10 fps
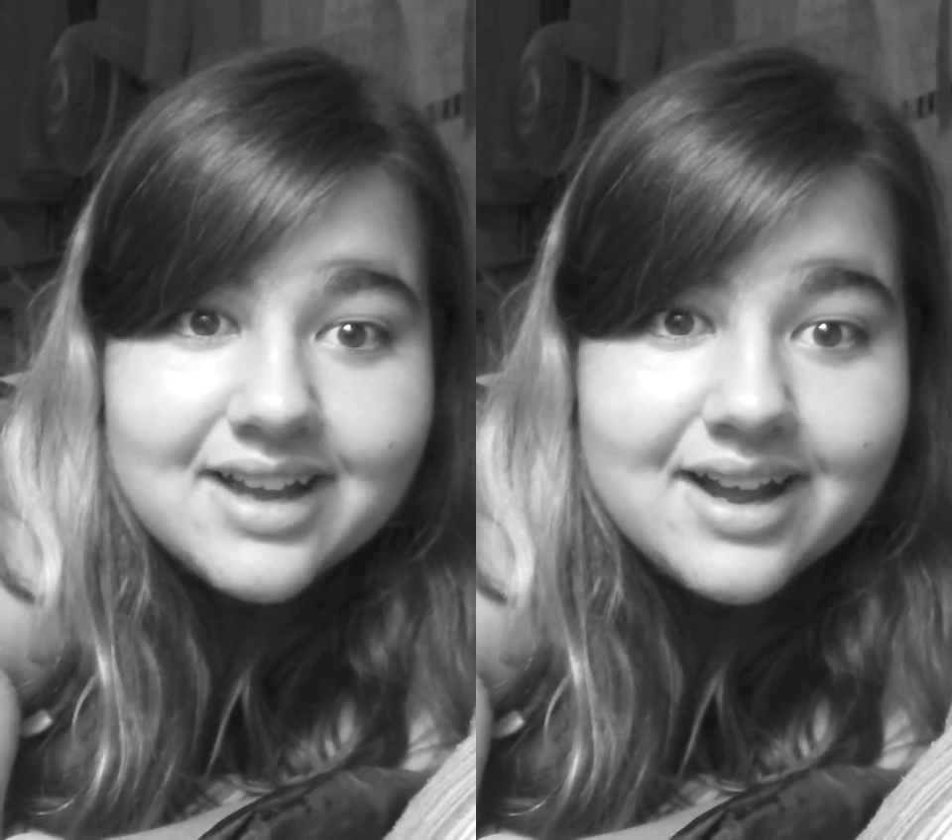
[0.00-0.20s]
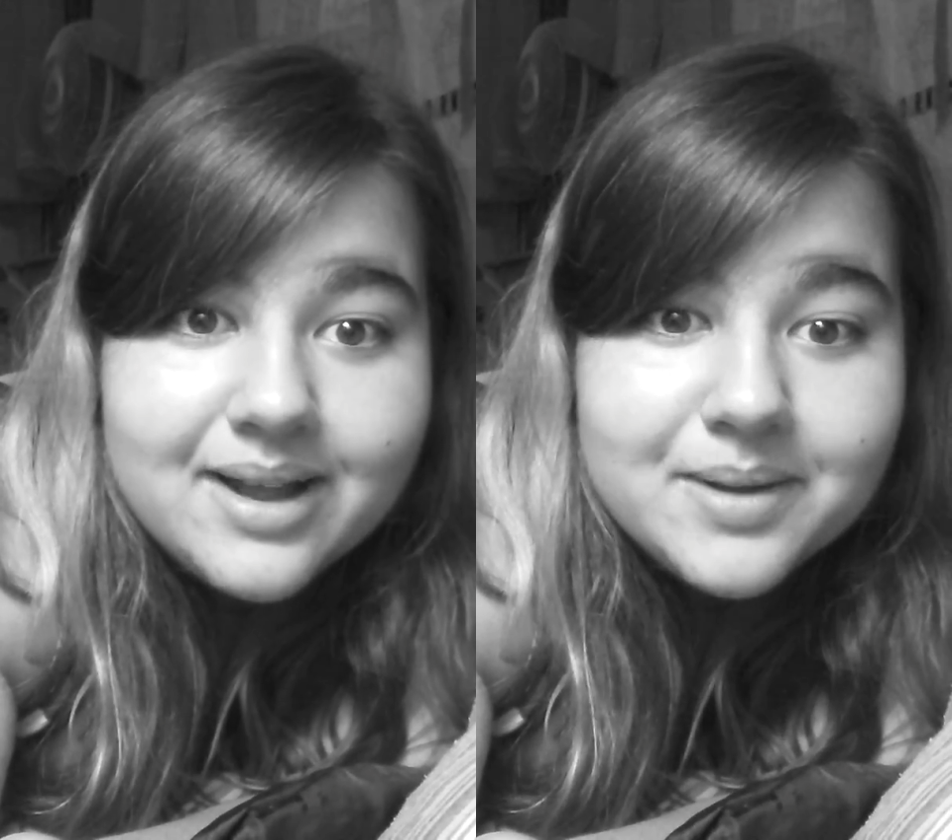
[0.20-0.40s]

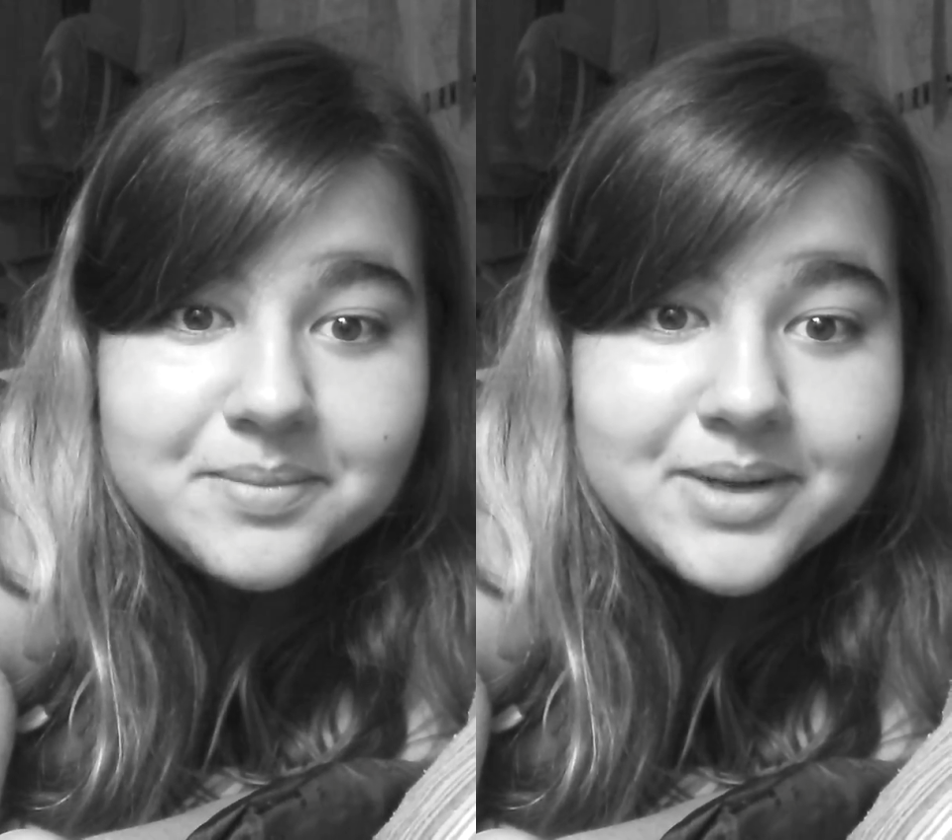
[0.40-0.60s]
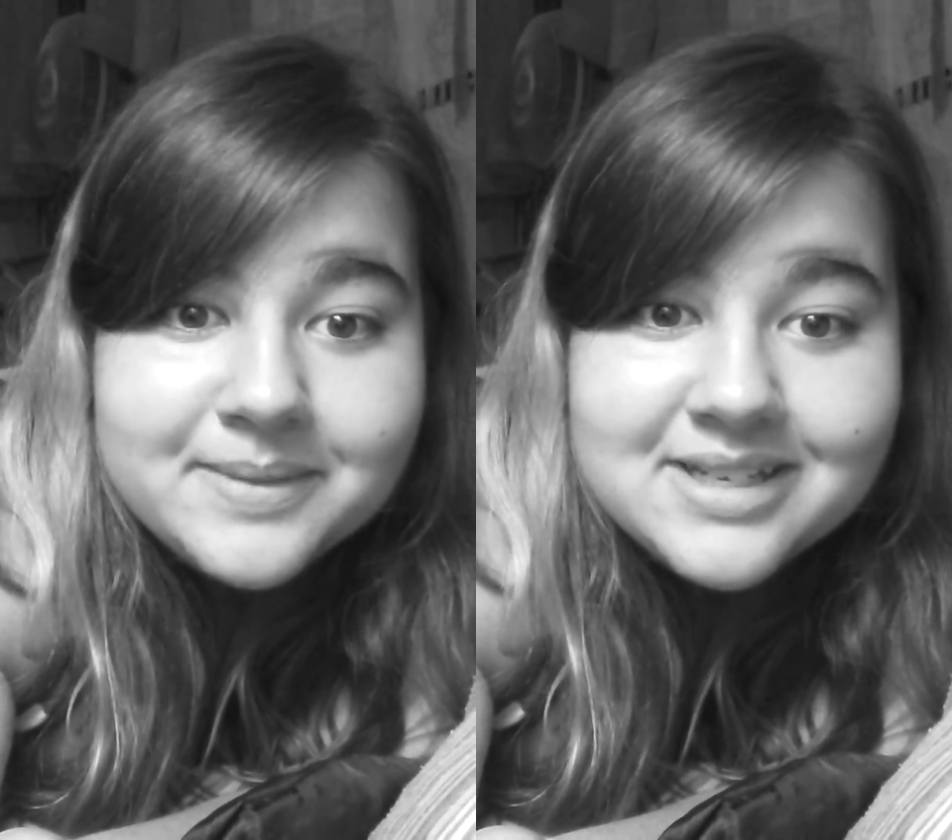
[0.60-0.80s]

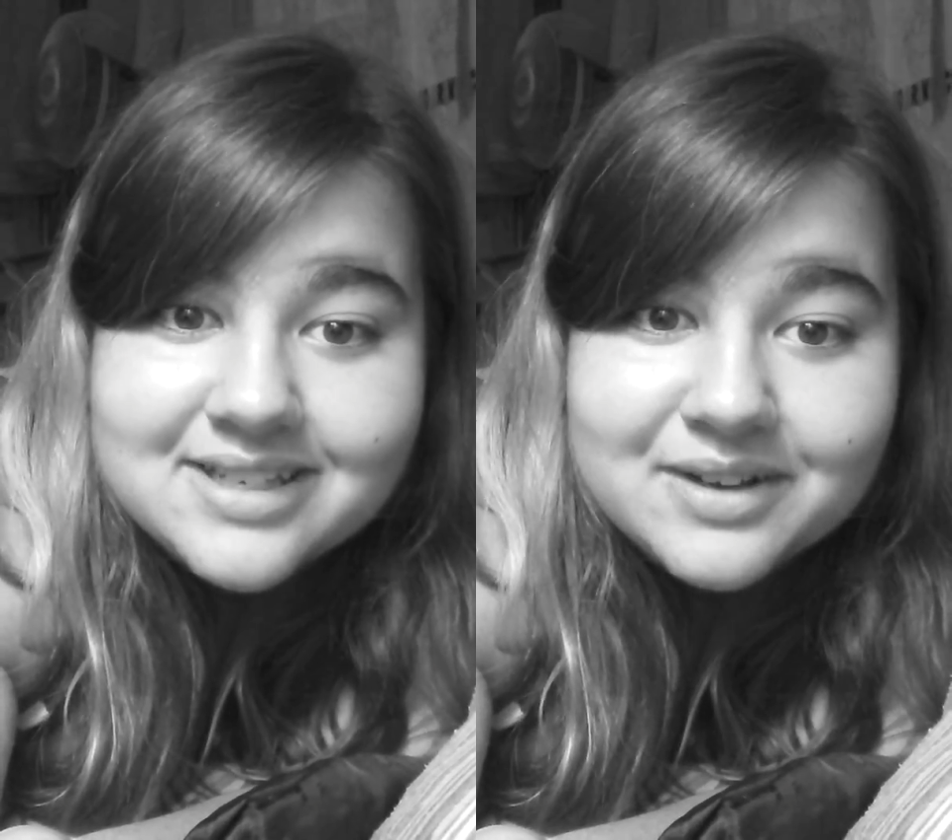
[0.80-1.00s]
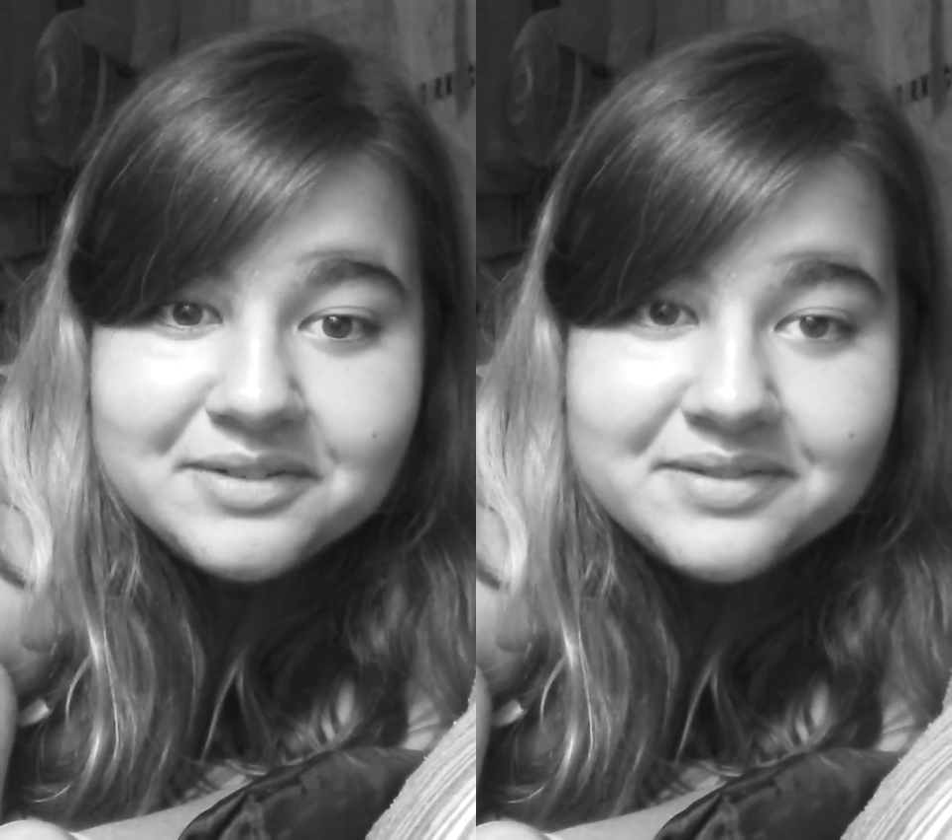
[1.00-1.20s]
I'm by
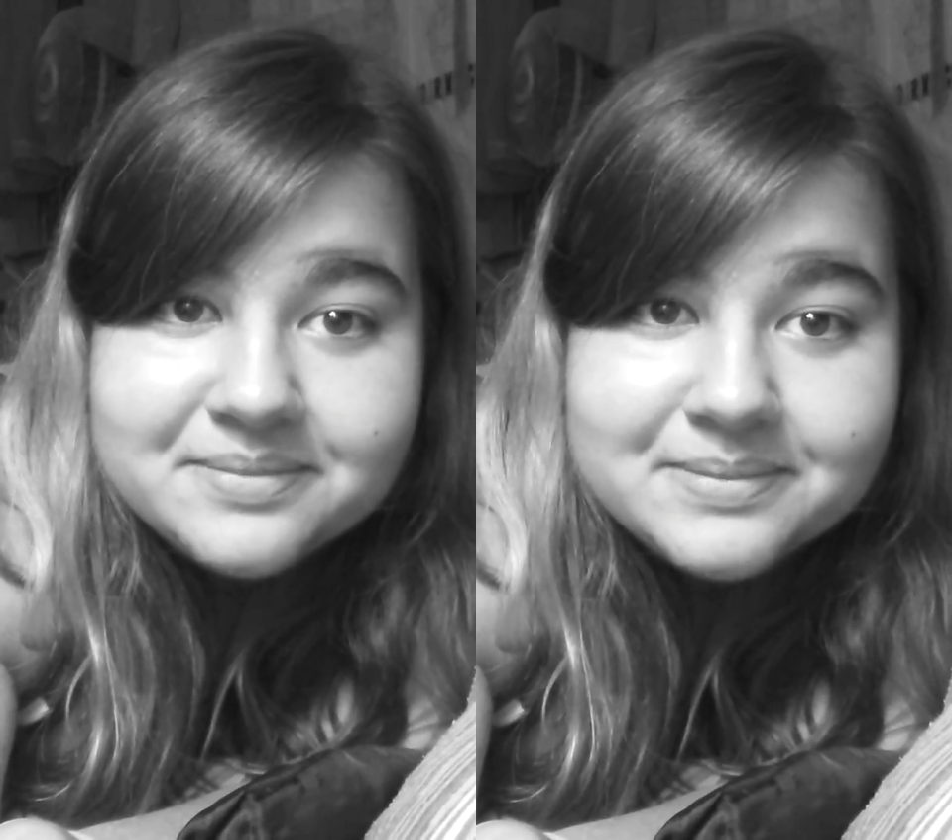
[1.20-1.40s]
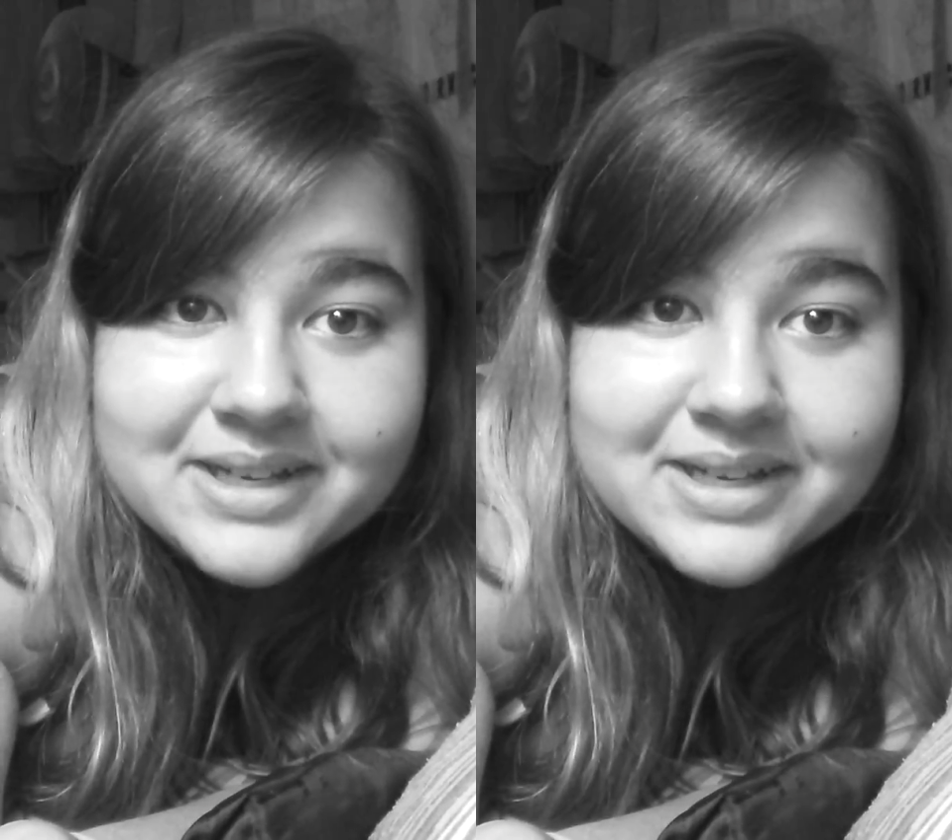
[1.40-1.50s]
myself